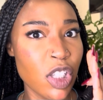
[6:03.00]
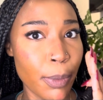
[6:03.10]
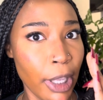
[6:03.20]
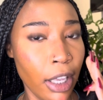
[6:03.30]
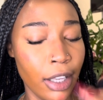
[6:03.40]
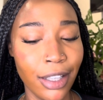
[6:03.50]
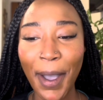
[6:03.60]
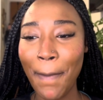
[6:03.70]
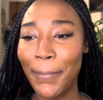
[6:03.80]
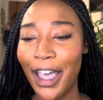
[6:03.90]
me.
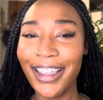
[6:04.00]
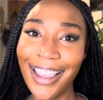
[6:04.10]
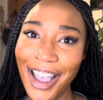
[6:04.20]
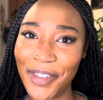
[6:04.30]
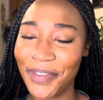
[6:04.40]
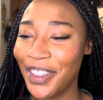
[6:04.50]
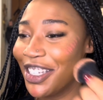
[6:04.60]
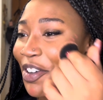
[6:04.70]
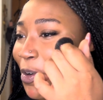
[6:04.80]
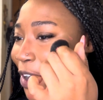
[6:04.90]
But yeah,
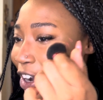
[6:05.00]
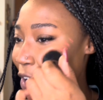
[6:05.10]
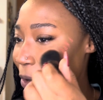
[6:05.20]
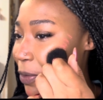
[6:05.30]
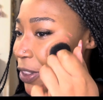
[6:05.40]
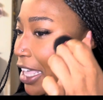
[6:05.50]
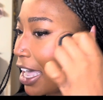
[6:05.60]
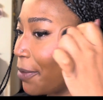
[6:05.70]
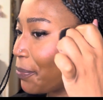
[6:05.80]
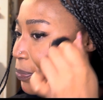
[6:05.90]
so we're gonna go in with that.